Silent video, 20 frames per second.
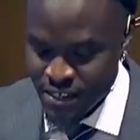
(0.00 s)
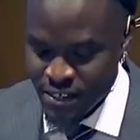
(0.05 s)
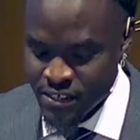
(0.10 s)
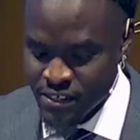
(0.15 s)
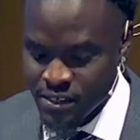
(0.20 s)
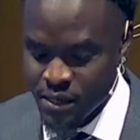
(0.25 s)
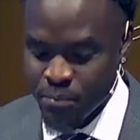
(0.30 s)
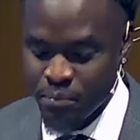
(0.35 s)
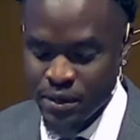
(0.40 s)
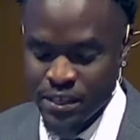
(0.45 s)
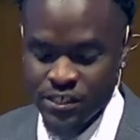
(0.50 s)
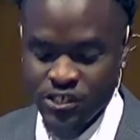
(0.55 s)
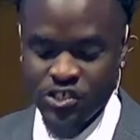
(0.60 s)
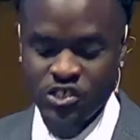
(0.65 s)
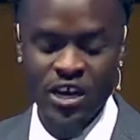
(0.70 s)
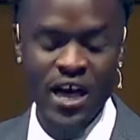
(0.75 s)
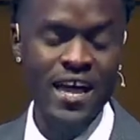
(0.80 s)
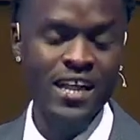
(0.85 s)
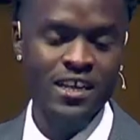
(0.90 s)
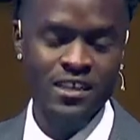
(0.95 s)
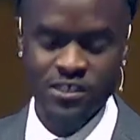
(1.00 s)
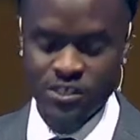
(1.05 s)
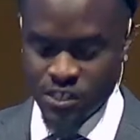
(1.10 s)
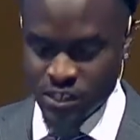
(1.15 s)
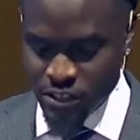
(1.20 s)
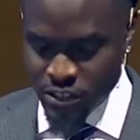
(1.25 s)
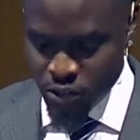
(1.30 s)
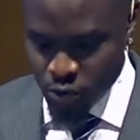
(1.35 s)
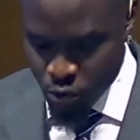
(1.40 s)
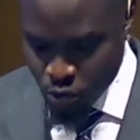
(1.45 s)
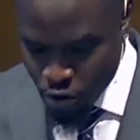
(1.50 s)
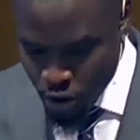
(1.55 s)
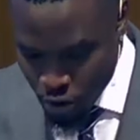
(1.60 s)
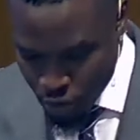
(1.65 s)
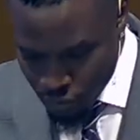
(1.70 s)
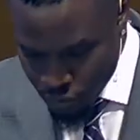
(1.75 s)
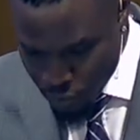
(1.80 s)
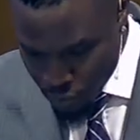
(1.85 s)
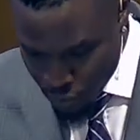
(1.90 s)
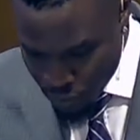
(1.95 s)
it's a bit challenging to
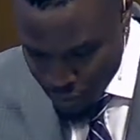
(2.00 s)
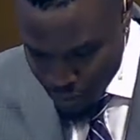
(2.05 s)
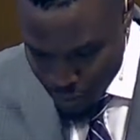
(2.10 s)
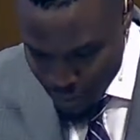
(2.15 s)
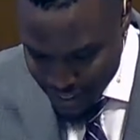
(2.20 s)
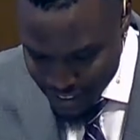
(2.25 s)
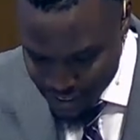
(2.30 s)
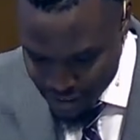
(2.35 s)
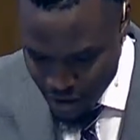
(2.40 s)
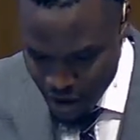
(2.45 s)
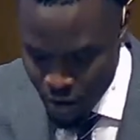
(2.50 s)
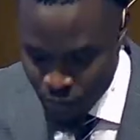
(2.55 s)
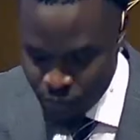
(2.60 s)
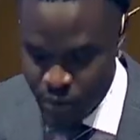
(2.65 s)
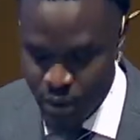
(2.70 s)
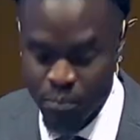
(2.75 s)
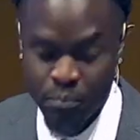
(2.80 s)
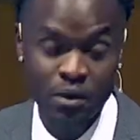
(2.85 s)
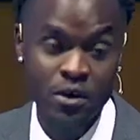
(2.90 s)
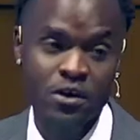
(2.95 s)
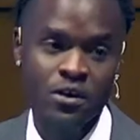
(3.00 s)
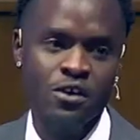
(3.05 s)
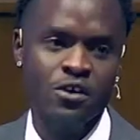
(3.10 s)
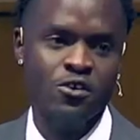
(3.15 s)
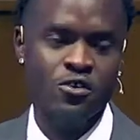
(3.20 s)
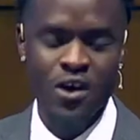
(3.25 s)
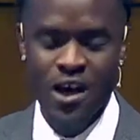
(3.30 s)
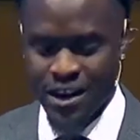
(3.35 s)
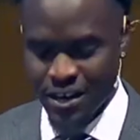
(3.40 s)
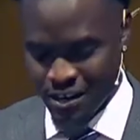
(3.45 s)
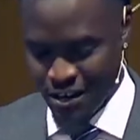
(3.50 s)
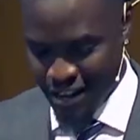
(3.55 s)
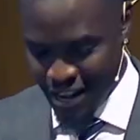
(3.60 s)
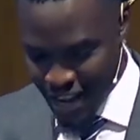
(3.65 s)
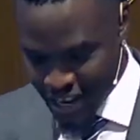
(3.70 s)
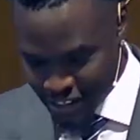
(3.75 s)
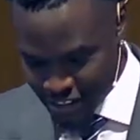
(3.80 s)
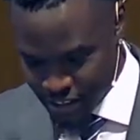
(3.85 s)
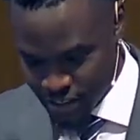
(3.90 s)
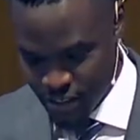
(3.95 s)
go through the rest of the book
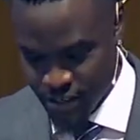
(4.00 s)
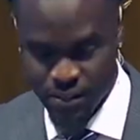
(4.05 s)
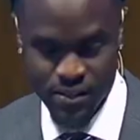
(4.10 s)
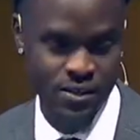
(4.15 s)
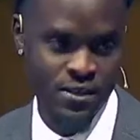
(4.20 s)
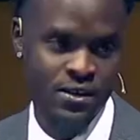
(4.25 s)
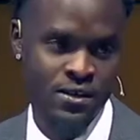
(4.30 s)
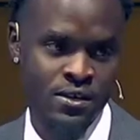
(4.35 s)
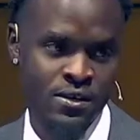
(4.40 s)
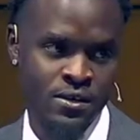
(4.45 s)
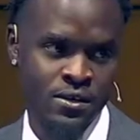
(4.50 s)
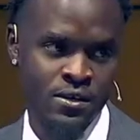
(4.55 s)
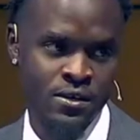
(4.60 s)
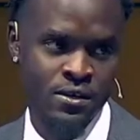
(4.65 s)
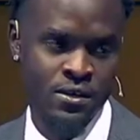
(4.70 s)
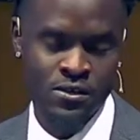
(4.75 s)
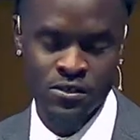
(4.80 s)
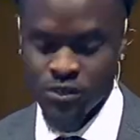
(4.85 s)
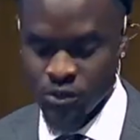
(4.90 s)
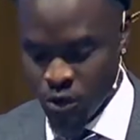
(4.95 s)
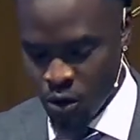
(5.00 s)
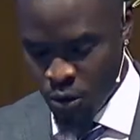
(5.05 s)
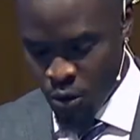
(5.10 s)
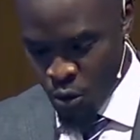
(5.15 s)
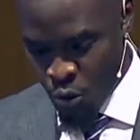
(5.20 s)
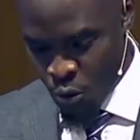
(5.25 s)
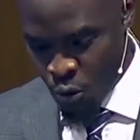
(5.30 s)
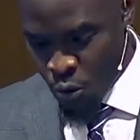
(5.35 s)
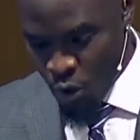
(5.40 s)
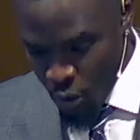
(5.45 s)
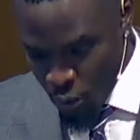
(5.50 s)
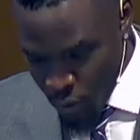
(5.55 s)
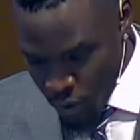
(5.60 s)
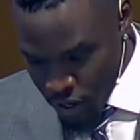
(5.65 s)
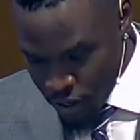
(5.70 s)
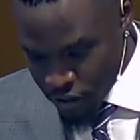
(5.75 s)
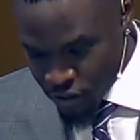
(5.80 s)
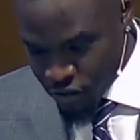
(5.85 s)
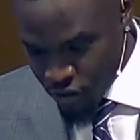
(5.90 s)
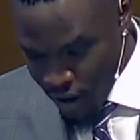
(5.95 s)
chronologically. So what
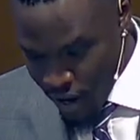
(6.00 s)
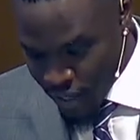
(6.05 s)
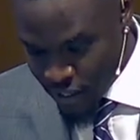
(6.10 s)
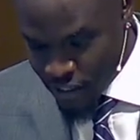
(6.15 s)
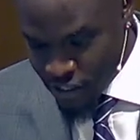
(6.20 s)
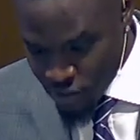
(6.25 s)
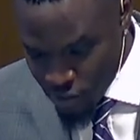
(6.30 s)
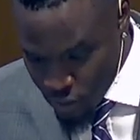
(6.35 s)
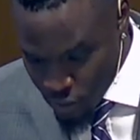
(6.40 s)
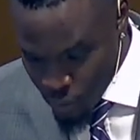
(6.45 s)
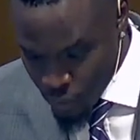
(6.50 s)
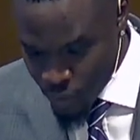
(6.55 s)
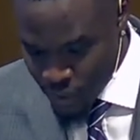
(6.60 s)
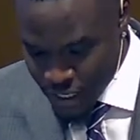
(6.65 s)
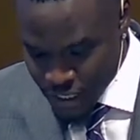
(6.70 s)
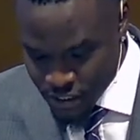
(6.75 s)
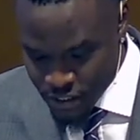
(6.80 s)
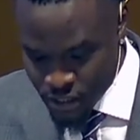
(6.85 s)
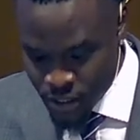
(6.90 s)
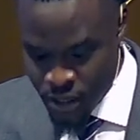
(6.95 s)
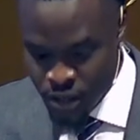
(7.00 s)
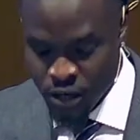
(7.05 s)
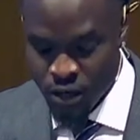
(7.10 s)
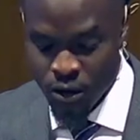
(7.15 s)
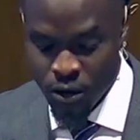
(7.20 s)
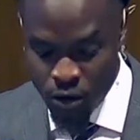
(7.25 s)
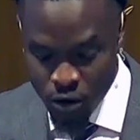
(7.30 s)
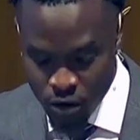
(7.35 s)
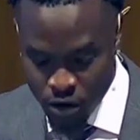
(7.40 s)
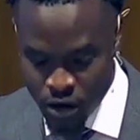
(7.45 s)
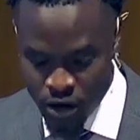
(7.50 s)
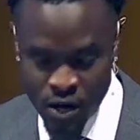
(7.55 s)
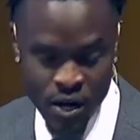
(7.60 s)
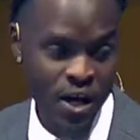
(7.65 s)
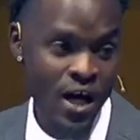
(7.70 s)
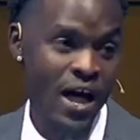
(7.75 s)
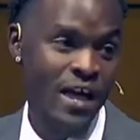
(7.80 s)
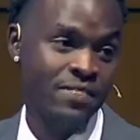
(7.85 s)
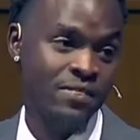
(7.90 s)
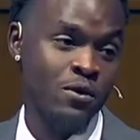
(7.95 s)
we are trying to do is look
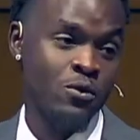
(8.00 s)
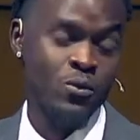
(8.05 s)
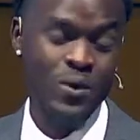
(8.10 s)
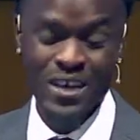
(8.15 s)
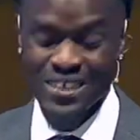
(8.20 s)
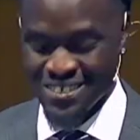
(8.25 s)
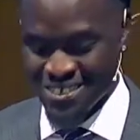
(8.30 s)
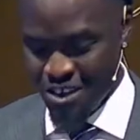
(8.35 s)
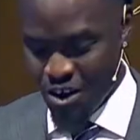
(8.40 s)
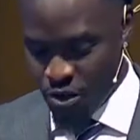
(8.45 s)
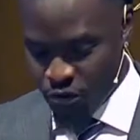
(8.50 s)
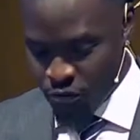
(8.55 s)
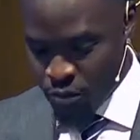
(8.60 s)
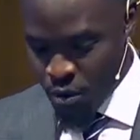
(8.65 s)
at the rest of